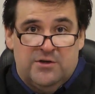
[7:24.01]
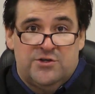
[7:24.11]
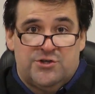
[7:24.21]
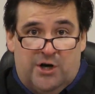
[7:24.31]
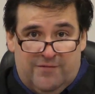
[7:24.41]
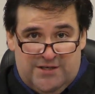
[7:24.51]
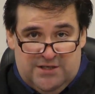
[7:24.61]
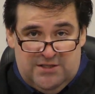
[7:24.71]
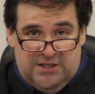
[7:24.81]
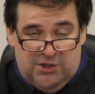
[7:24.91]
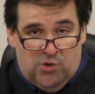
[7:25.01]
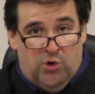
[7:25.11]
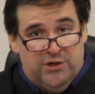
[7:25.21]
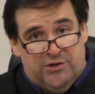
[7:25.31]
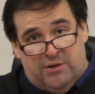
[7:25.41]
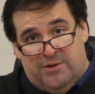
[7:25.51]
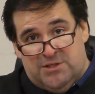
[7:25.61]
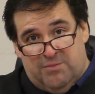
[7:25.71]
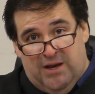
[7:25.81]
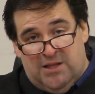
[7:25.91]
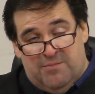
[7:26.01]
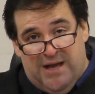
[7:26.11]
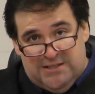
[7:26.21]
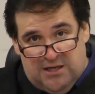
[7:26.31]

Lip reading: services that the court determines to be in the best